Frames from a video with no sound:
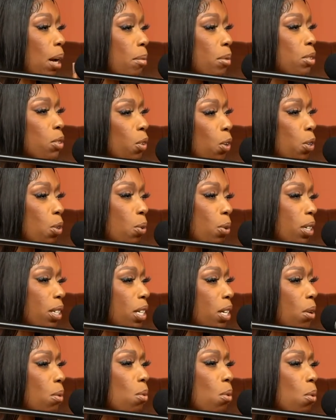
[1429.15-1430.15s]
I be showing you a
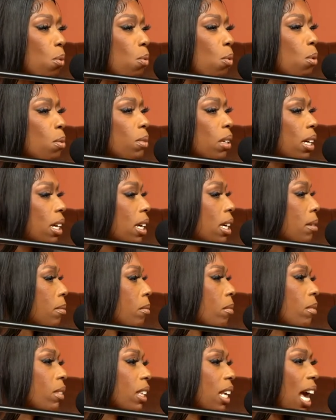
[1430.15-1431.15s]
deal. Woo woo. Like,
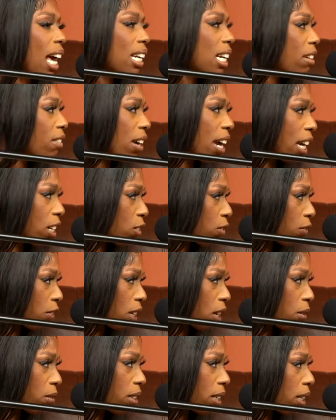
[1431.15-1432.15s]
I never asked you for
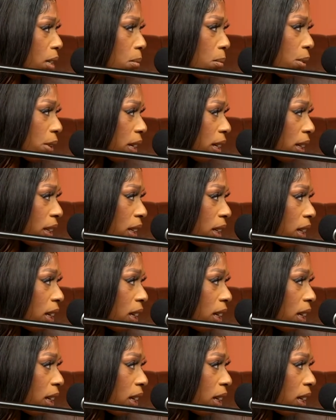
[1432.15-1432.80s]
no deal, bruh.